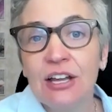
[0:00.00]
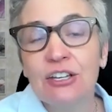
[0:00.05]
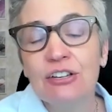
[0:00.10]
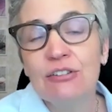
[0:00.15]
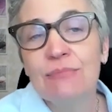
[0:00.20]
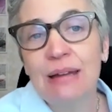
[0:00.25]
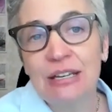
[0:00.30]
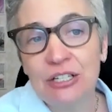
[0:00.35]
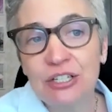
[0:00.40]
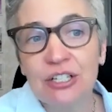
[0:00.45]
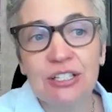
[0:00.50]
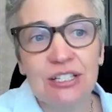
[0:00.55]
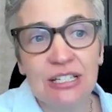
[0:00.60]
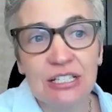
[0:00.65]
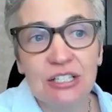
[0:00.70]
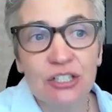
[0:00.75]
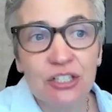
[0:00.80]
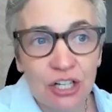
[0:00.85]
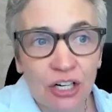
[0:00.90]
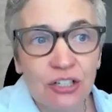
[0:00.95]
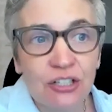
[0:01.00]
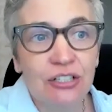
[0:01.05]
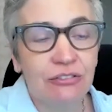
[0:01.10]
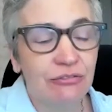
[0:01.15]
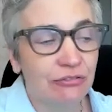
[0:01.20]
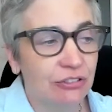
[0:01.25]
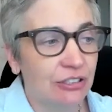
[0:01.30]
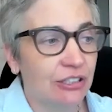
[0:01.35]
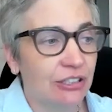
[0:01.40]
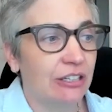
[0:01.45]
You mentioned
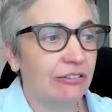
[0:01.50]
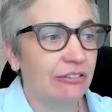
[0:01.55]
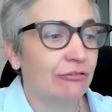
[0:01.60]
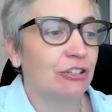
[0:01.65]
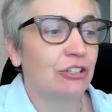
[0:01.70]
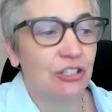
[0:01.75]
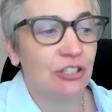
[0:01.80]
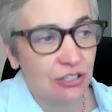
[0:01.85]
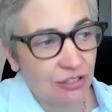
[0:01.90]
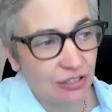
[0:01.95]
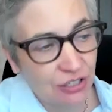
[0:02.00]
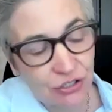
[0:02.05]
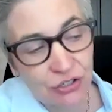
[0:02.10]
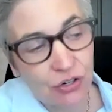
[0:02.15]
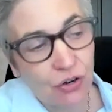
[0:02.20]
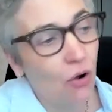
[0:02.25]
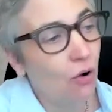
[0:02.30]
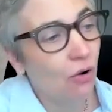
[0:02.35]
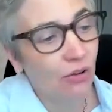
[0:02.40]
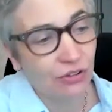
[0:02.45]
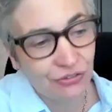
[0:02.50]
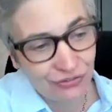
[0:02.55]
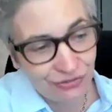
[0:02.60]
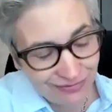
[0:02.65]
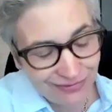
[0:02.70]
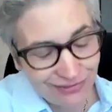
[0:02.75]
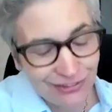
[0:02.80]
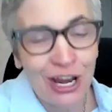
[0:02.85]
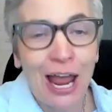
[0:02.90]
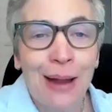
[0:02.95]
injunctive relief, which uh, there's a whole
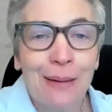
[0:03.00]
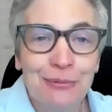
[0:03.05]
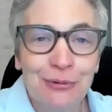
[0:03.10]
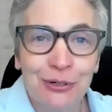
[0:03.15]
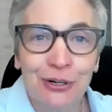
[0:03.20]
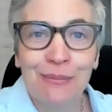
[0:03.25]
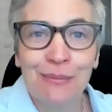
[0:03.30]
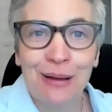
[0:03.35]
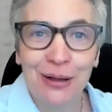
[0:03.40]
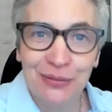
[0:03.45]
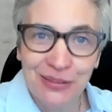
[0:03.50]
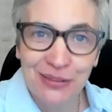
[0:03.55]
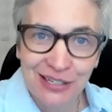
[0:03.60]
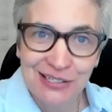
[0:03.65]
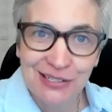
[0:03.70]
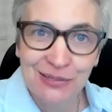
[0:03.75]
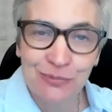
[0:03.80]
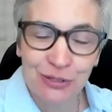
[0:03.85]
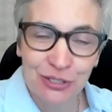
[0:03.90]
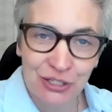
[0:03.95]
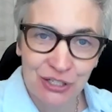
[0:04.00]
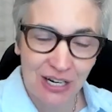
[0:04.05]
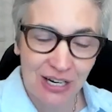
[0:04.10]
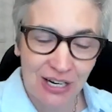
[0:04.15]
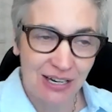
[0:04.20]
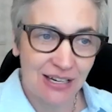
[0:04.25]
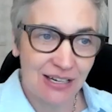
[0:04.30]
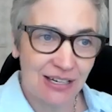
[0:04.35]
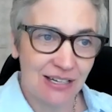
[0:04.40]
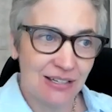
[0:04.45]
chapter about this, which
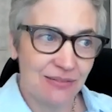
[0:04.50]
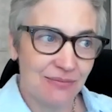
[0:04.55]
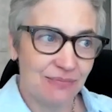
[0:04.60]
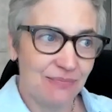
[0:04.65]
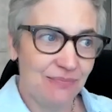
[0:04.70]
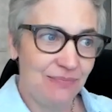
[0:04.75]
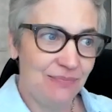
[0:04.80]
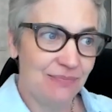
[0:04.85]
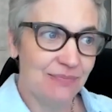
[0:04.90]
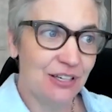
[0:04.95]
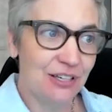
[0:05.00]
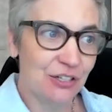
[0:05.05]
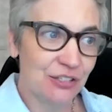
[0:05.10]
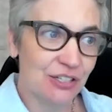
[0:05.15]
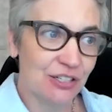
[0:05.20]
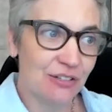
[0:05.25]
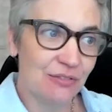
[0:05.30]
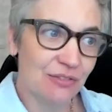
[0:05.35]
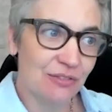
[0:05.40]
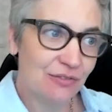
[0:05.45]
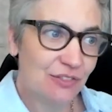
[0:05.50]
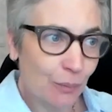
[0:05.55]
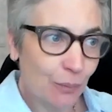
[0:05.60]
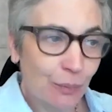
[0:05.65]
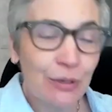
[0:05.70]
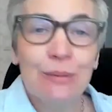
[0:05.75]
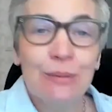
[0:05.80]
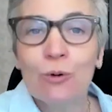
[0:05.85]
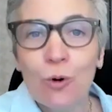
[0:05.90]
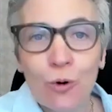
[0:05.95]
there's a
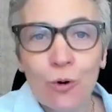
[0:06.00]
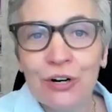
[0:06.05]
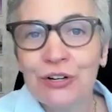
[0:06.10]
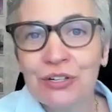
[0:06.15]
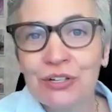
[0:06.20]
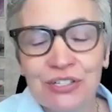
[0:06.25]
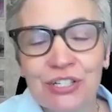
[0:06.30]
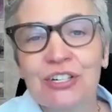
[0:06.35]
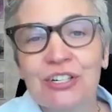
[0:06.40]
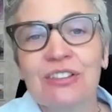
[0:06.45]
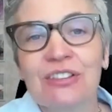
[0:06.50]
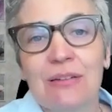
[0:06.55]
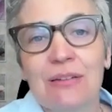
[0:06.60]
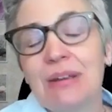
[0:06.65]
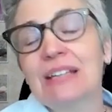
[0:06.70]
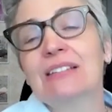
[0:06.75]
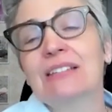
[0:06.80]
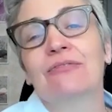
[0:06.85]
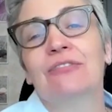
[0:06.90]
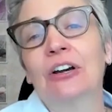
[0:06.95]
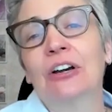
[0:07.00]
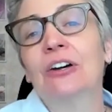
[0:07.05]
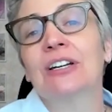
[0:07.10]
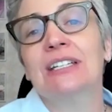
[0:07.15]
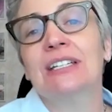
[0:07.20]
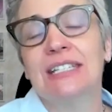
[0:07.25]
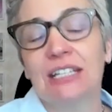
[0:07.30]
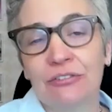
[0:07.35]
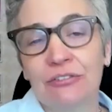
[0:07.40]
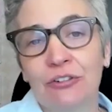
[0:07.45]
Supreme Court decision that makes it very
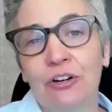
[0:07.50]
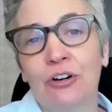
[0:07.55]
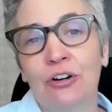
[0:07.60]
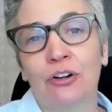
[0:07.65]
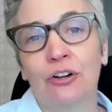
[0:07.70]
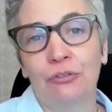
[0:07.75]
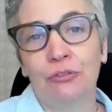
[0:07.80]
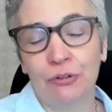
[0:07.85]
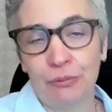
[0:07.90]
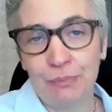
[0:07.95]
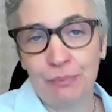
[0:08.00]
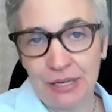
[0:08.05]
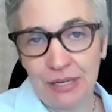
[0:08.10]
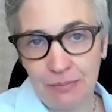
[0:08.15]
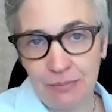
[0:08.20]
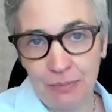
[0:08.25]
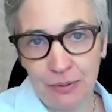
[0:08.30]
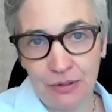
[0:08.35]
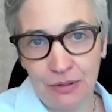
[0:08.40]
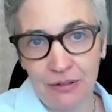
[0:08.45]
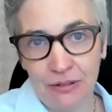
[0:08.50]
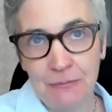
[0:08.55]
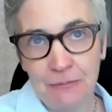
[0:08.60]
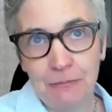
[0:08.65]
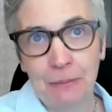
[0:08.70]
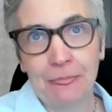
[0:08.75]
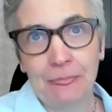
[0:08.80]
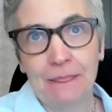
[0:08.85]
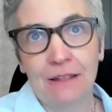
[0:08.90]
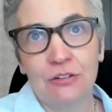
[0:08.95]
difficult for
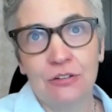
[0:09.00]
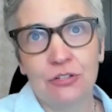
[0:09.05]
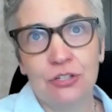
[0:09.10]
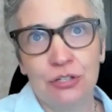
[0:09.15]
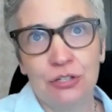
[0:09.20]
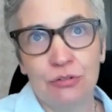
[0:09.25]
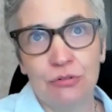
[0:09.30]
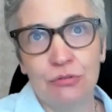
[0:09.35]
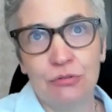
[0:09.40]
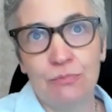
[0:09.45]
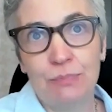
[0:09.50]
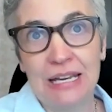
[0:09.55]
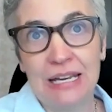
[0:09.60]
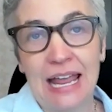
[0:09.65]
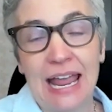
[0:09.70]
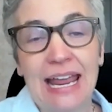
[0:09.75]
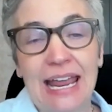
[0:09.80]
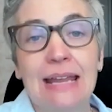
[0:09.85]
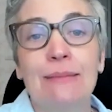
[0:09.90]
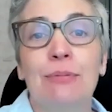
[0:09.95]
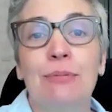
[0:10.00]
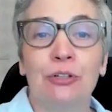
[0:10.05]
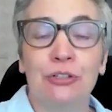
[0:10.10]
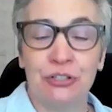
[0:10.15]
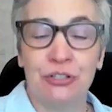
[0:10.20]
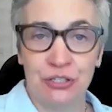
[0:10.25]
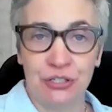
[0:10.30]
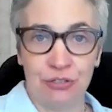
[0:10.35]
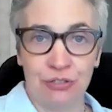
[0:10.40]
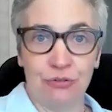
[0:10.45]
people to be
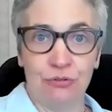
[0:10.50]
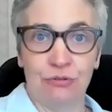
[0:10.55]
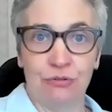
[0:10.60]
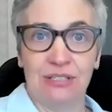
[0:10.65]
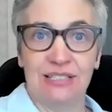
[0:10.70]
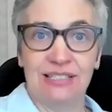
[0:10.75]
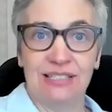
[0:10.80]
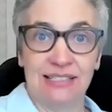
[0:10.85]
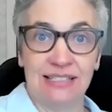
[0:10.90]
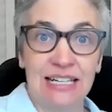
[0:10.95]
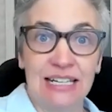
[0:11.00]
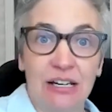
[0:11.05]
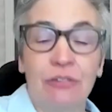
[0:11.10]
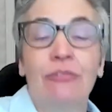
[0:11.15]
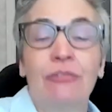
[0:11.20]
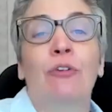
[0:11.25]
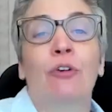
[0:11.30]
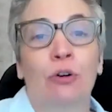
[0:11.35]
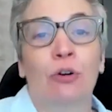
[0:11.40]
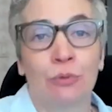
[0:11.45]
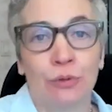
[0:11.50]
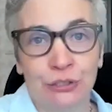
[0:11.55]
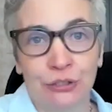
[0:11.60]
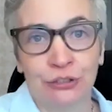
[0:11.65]
able to seek forward